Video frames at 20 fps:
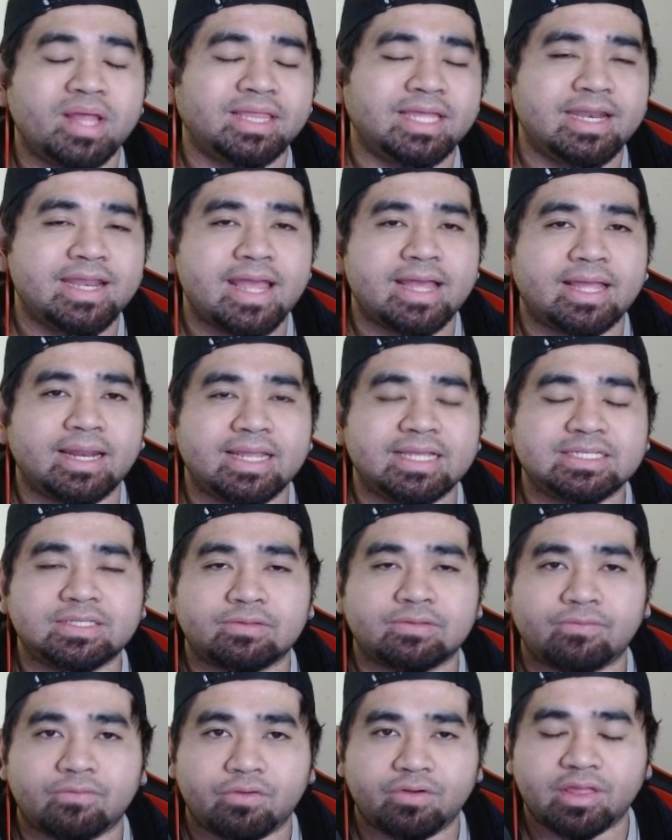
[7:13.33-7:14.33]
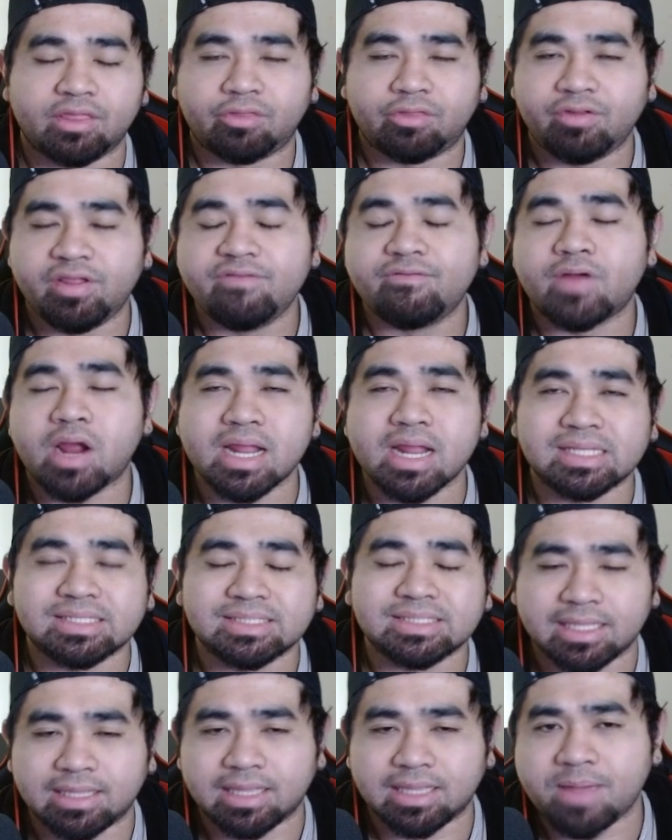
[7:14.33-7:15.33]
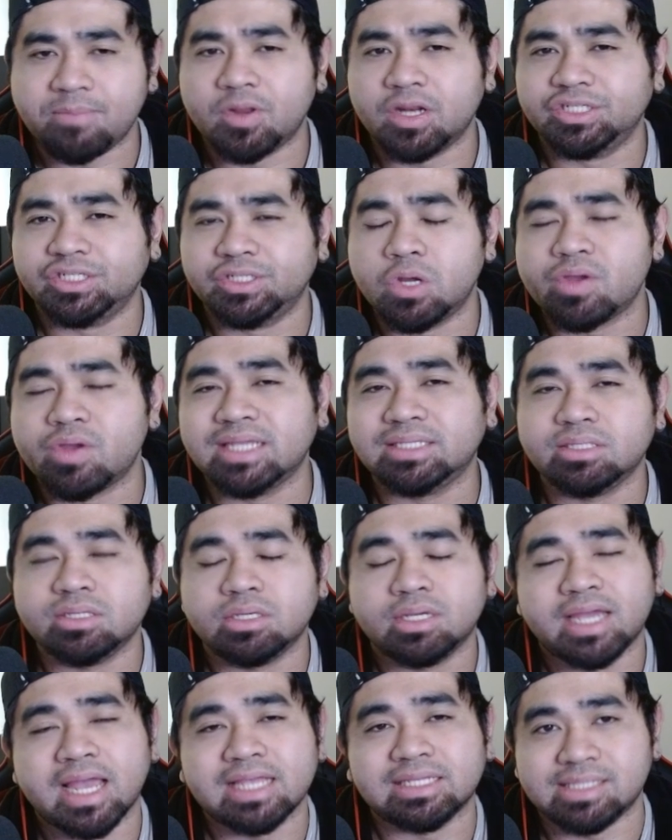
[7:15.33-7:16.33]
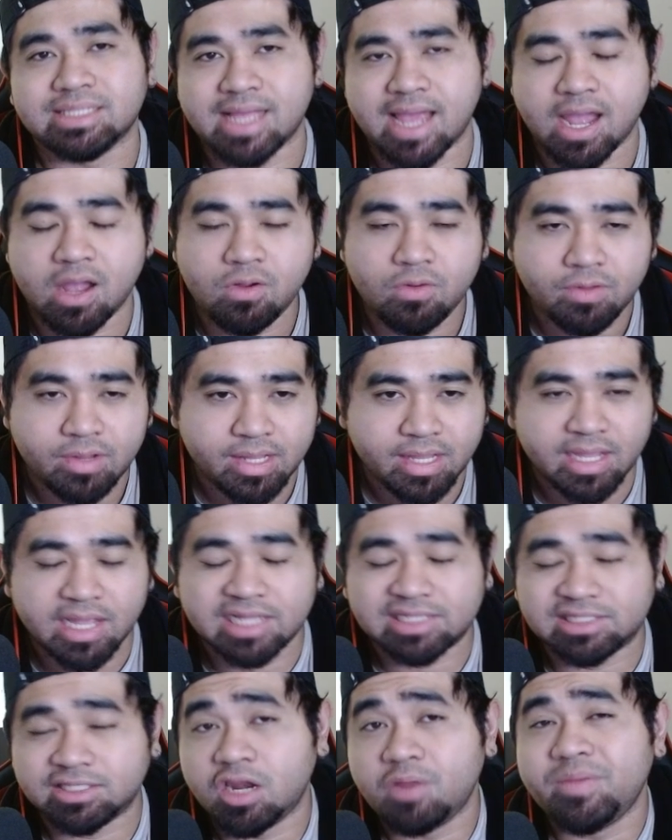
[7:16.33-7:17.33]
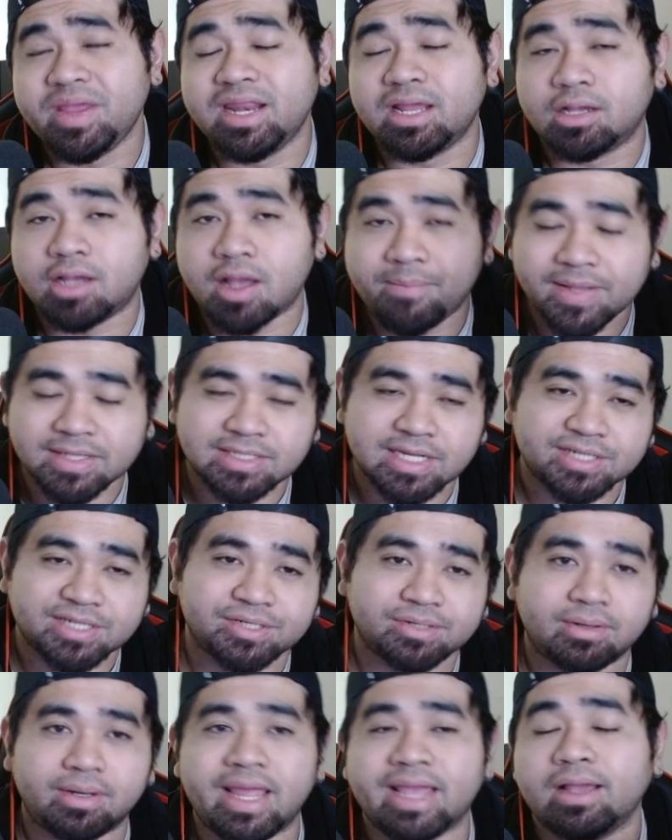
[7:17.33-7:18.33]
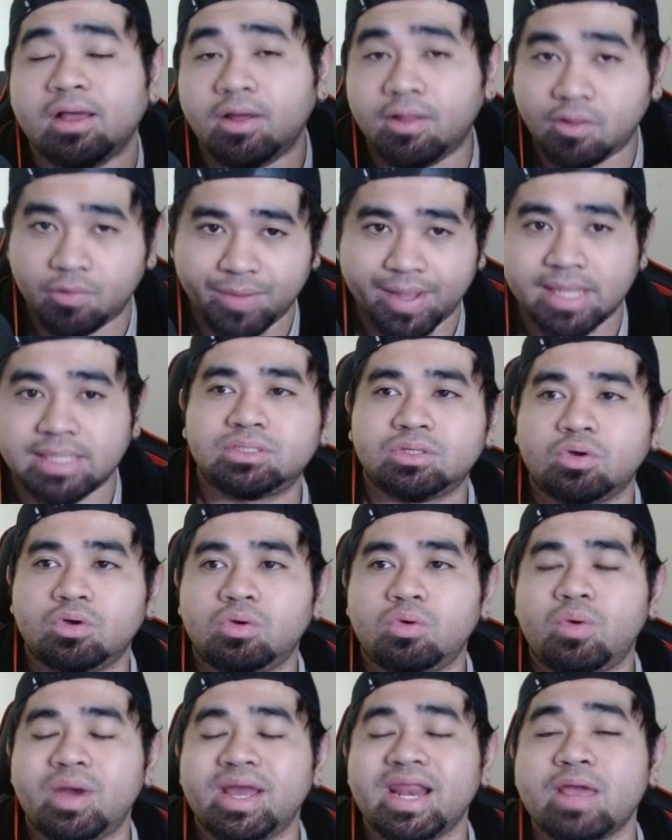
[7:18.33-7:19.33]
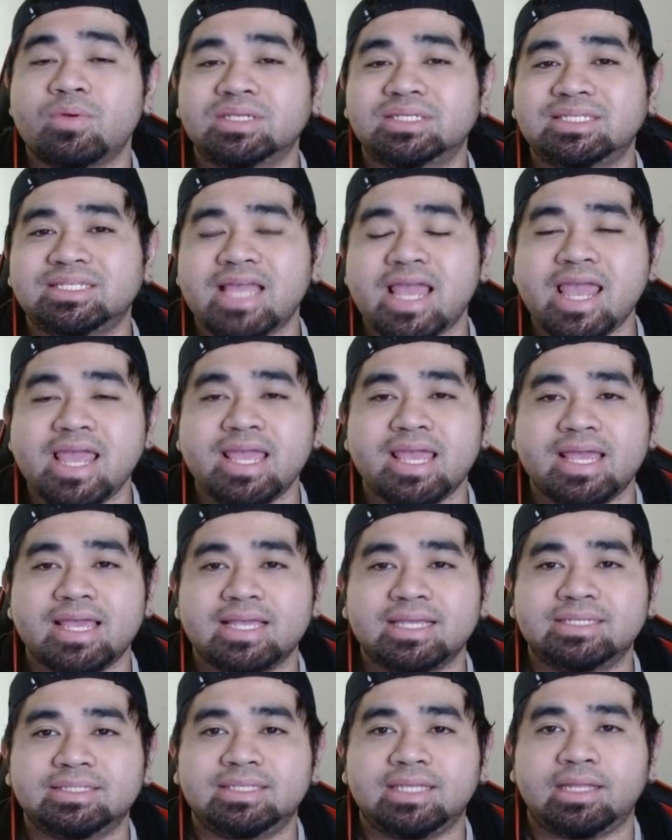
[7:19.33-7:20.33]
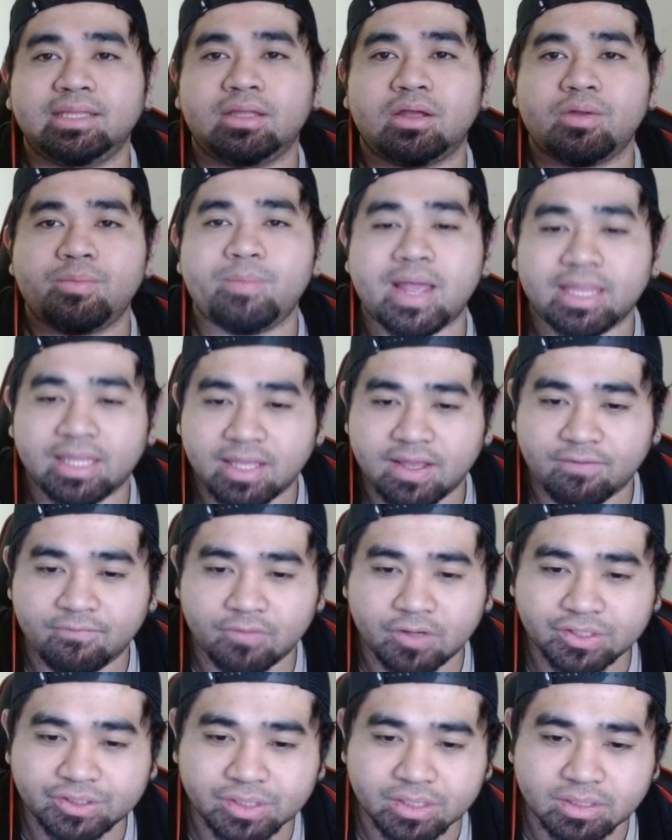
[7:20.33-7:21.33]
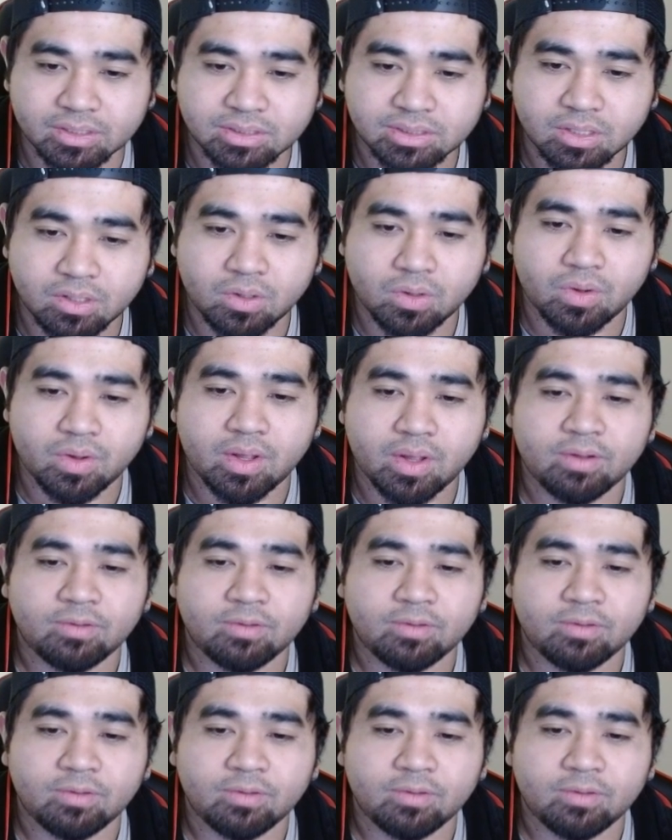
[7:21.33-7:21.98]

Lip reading: a deck list for the 3 variants that I'm going to showcase to you guys now, it's going to be in the comment section, like always. So what I was saying is the Domgatika version. So